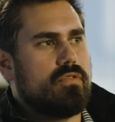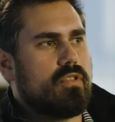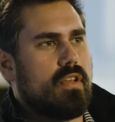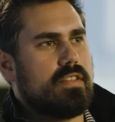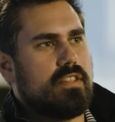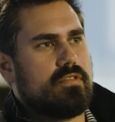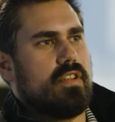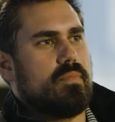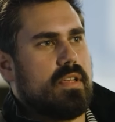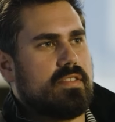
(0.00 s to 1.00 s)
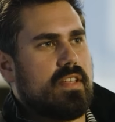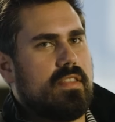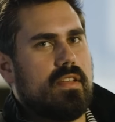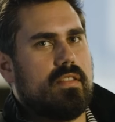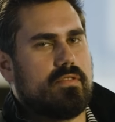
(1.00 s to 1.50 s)
So that's interesting because I
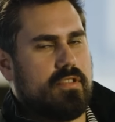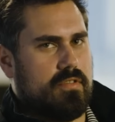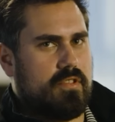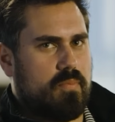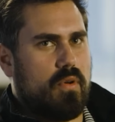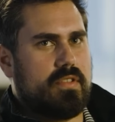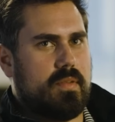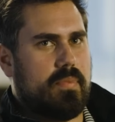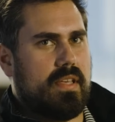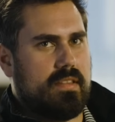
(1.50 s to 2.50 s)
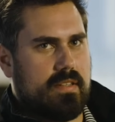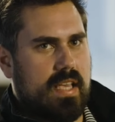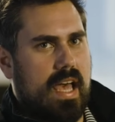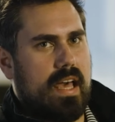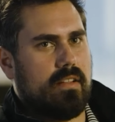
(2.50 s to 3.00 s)
think there's a sports debate that's
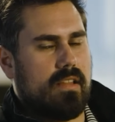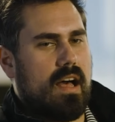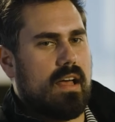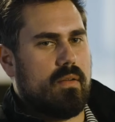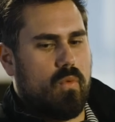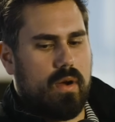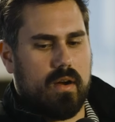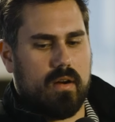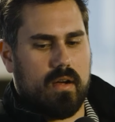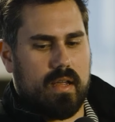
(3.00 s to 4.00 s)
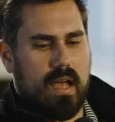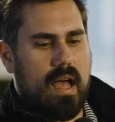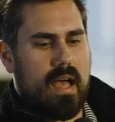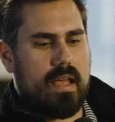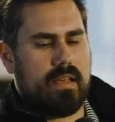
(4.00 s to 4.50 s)
had a lot where a
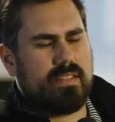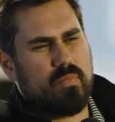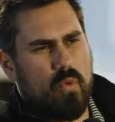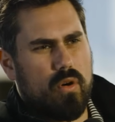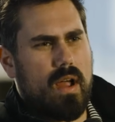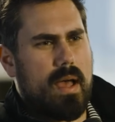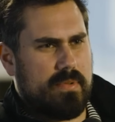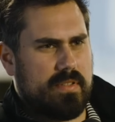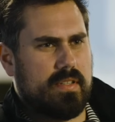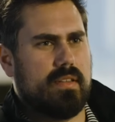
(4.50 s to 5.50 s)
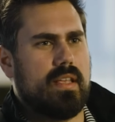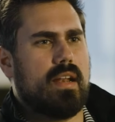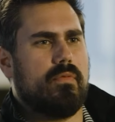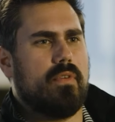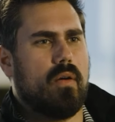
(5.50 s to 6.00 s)
guy, it's more happens in the
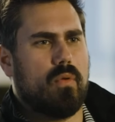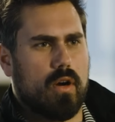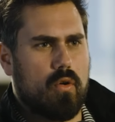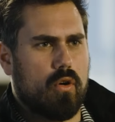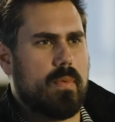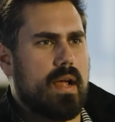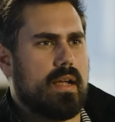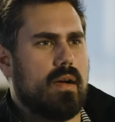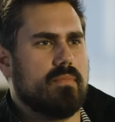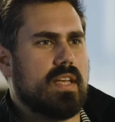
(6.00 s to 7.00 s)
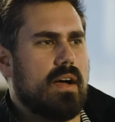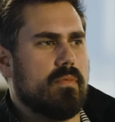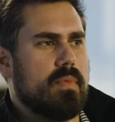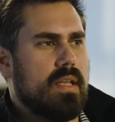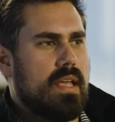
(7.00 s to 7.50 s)
NFL where a quarterback comes
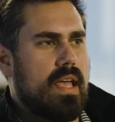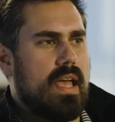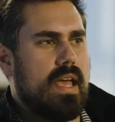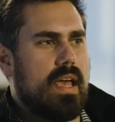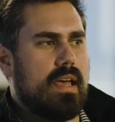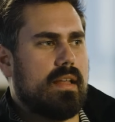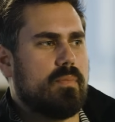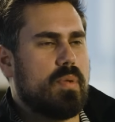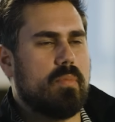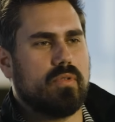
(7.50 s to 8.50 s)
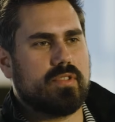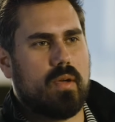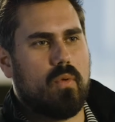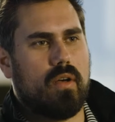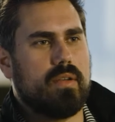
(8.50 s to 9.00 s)
out and people will
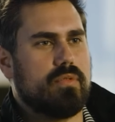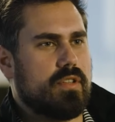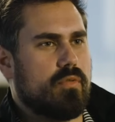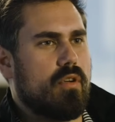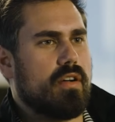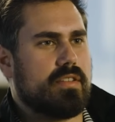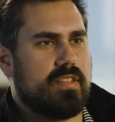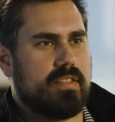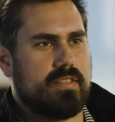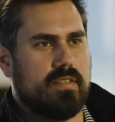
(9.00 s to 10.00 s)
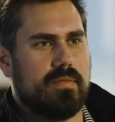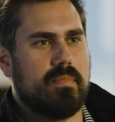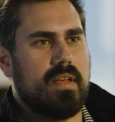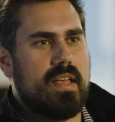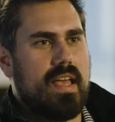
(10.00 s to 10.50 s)
say, well, he was in the wrong
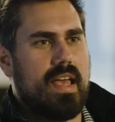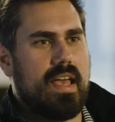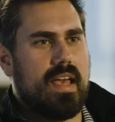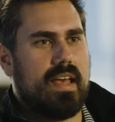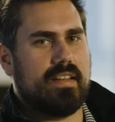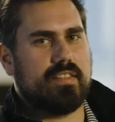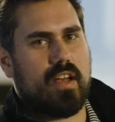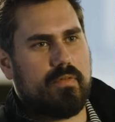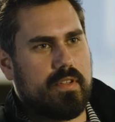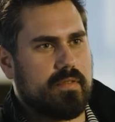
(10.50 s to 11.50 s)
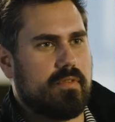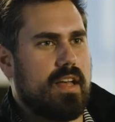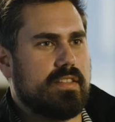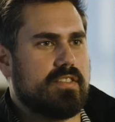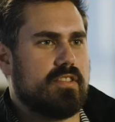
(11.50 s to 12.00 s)
system and his offensive
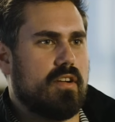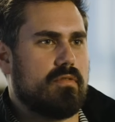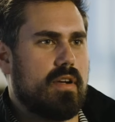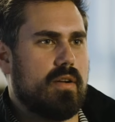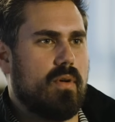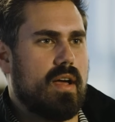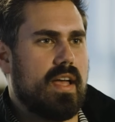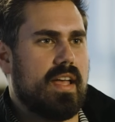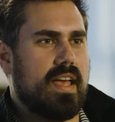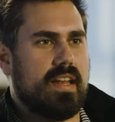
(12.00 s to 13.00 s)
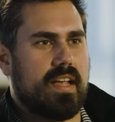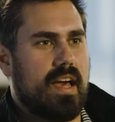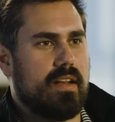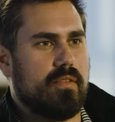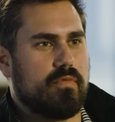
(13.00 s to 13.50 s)
line stunk right away and it
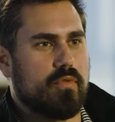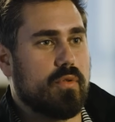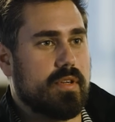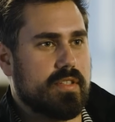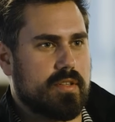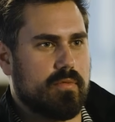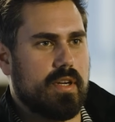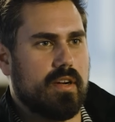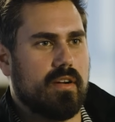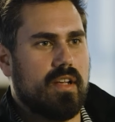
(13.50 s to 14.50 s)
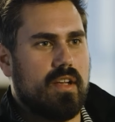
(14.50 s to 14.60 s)
kind of ruined his career.